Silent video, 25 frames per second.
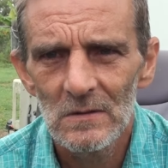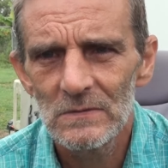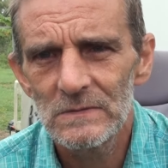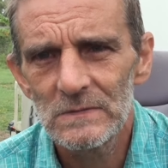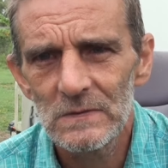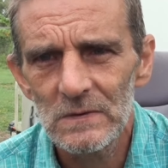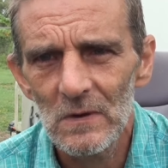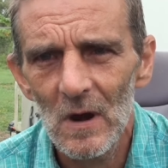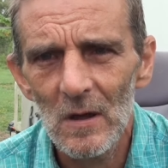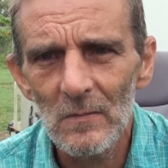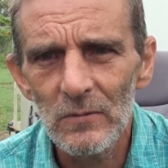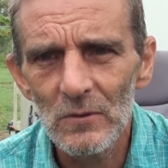
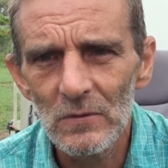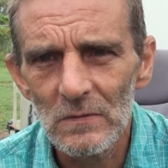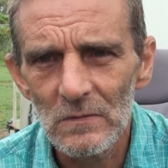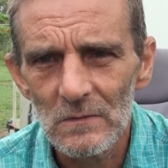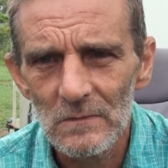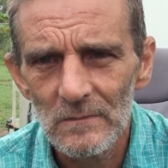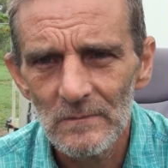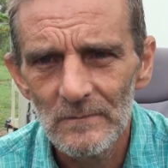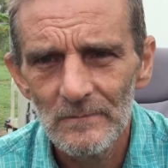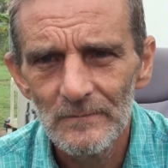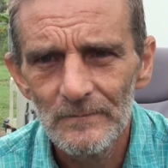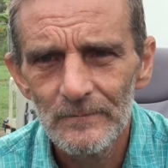trouble
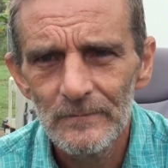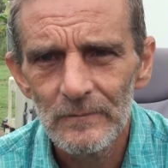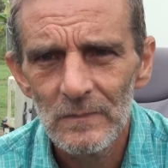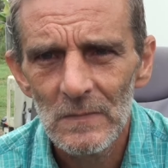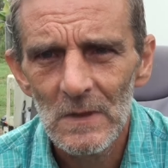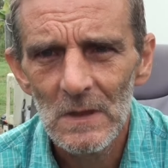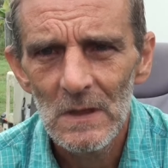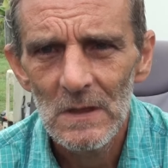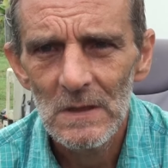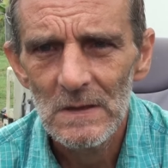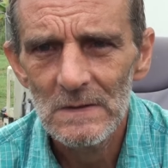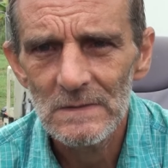
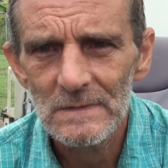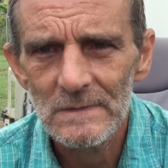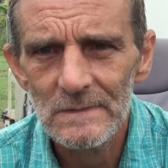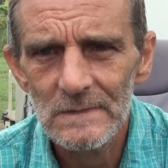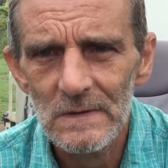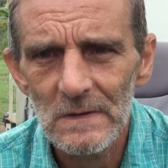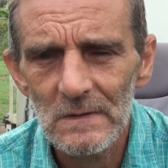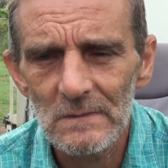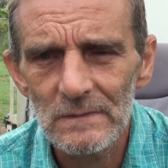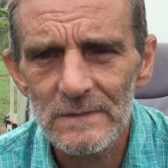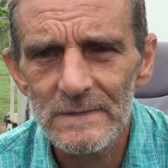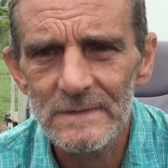
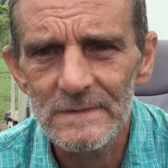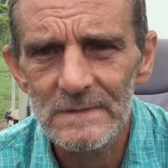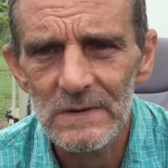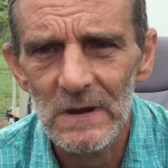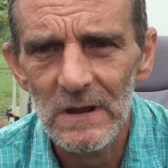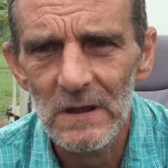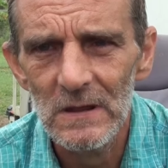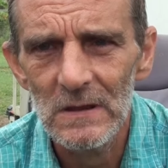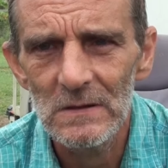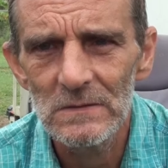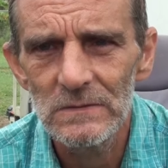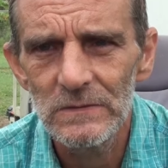instead of
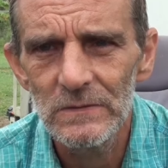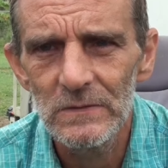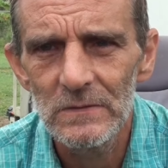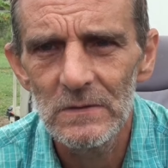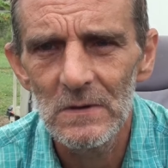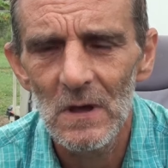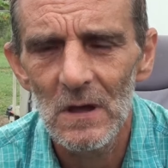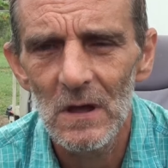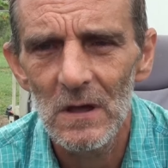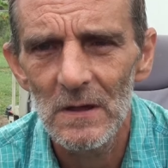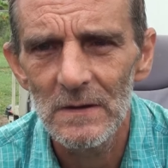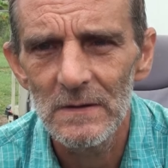stand
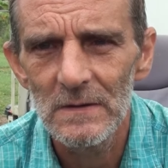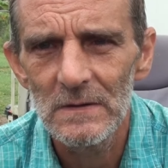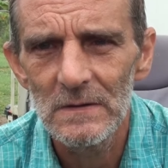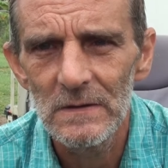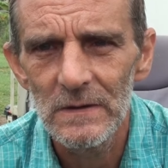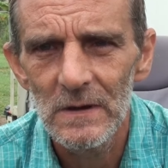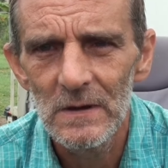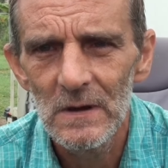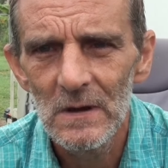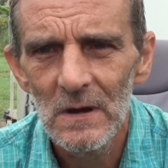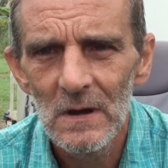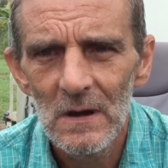
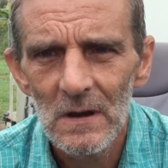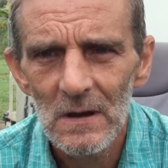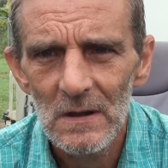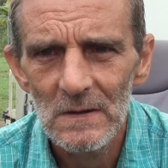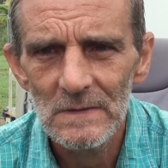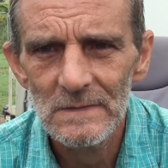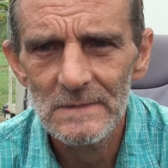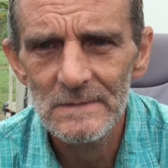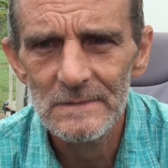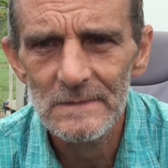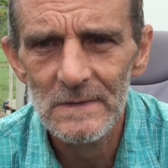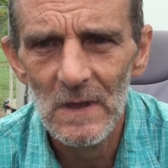united
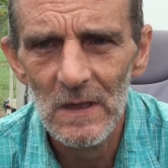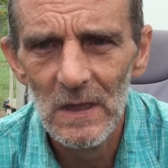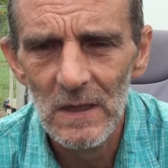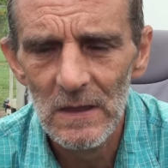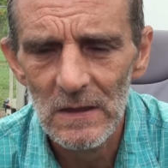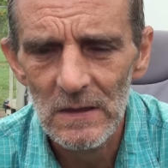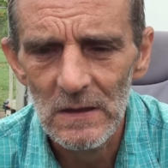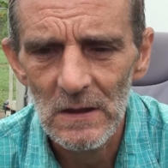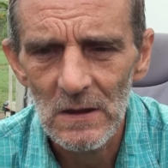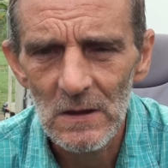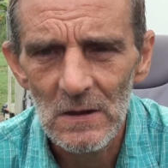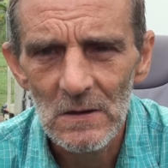and
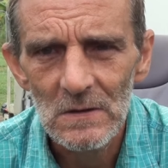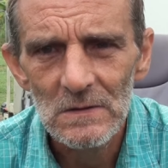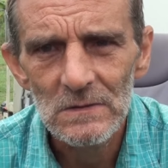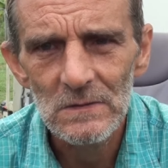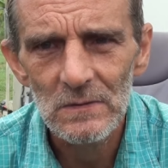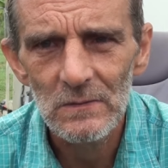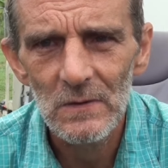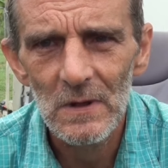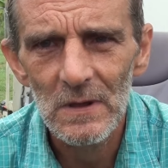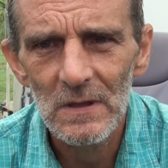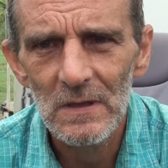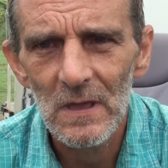say
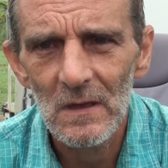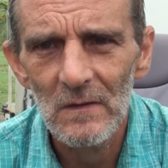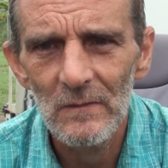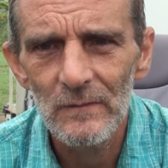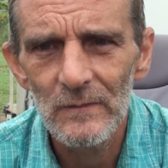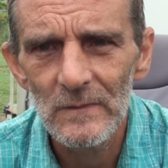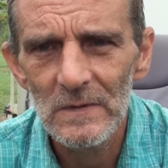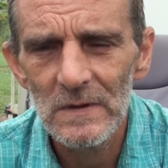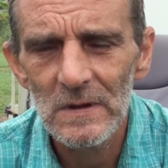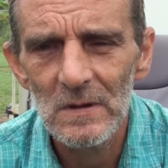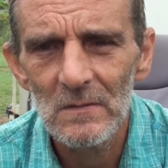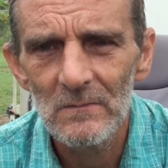to a
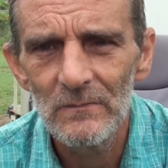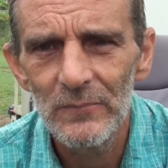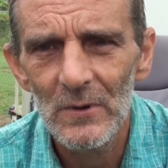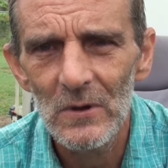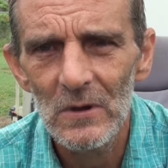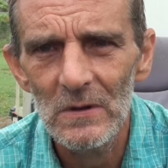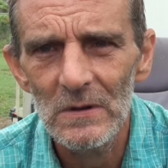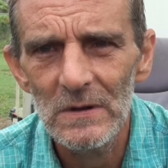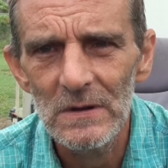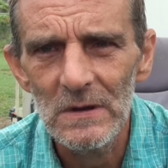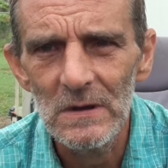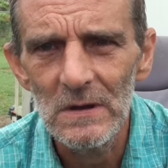governing
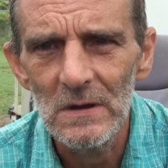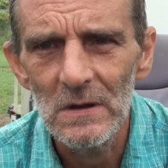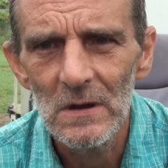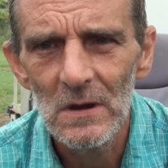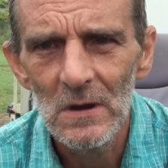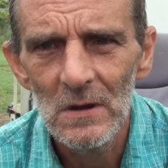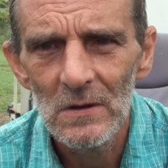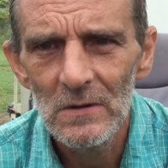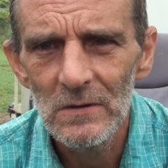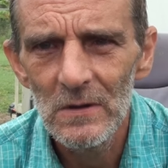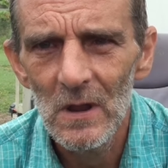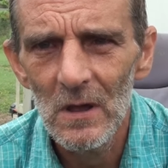body,
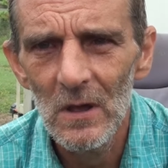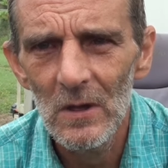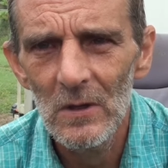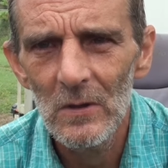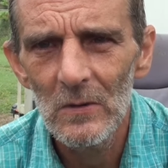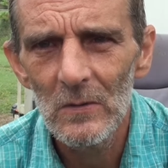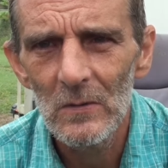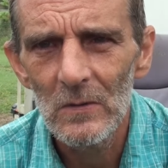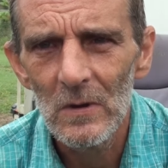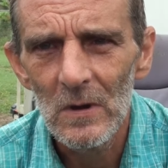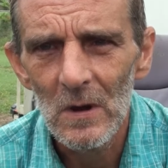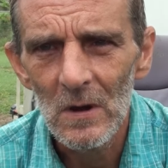
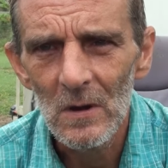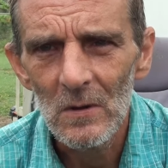no,